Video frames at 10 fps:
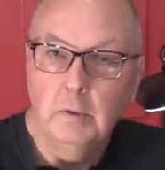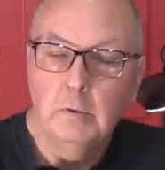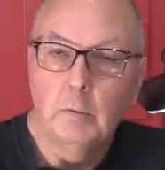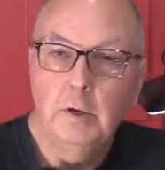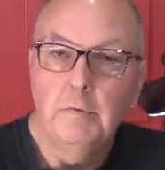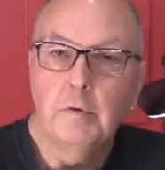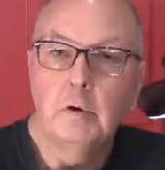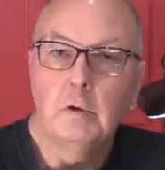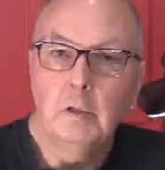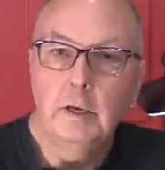the
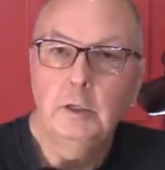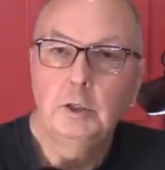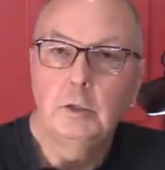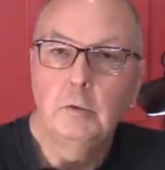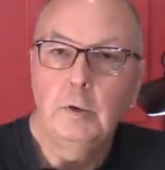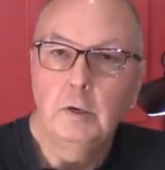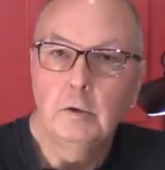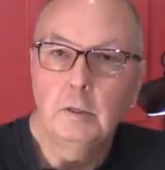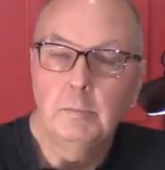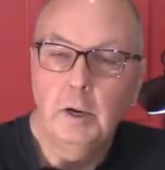referral link shown here
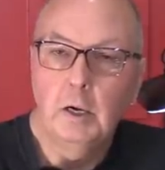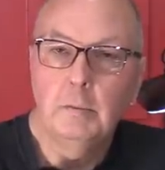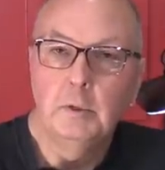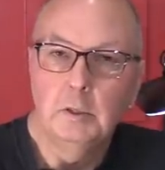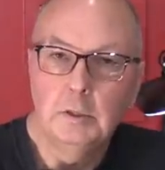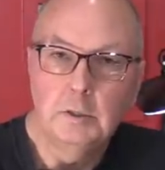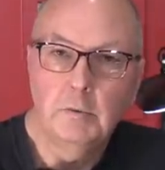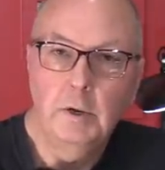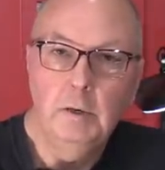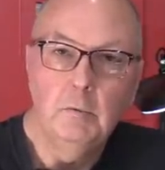at the bottom of the
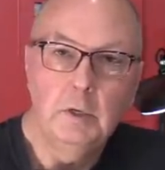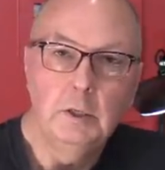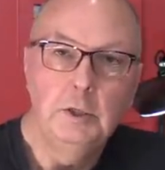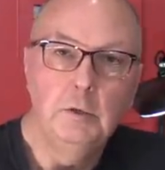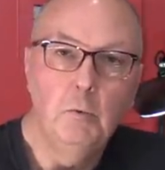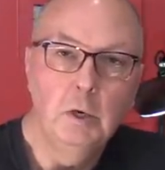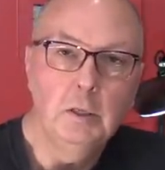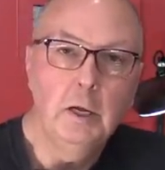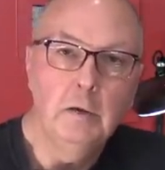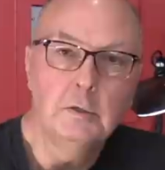screen will get you
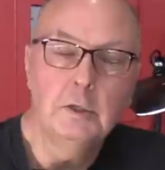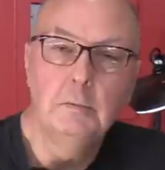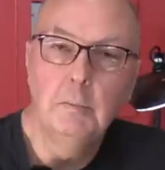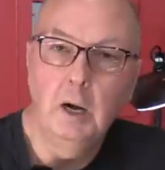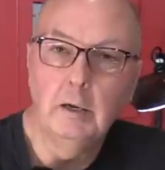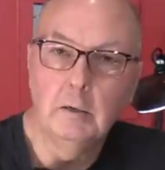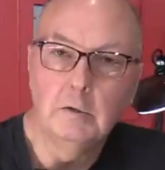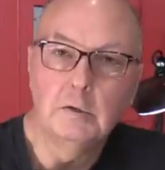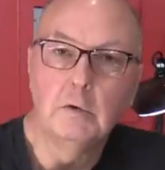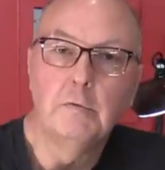1,000
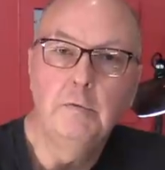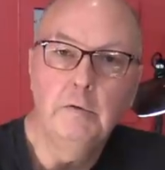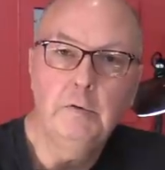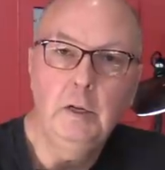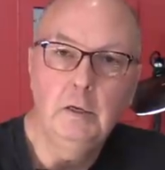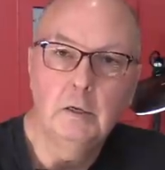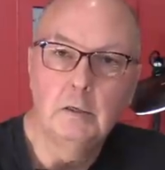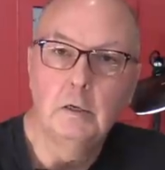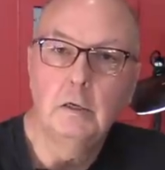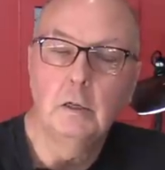miles or
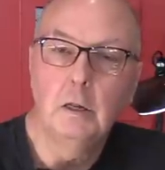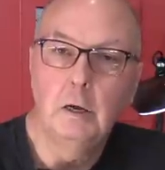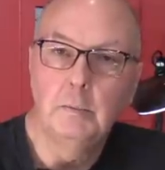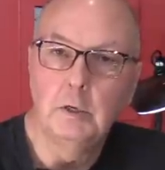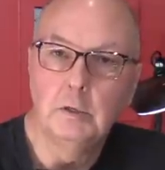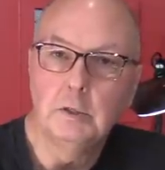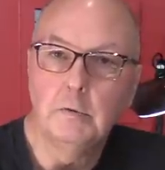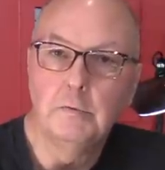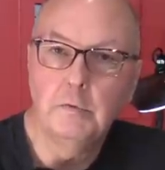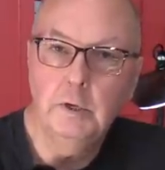1,500 kilometers
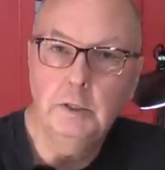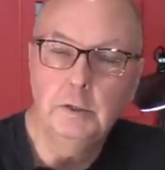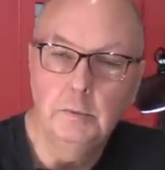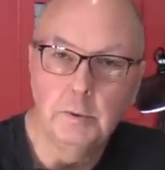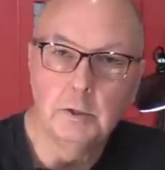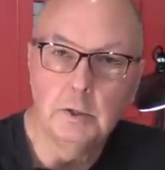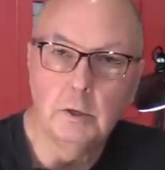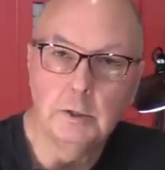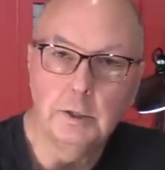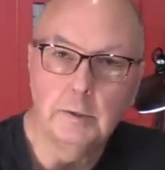of free
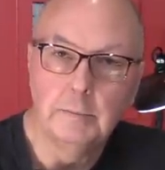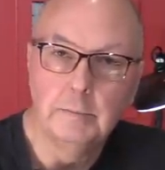supercharging.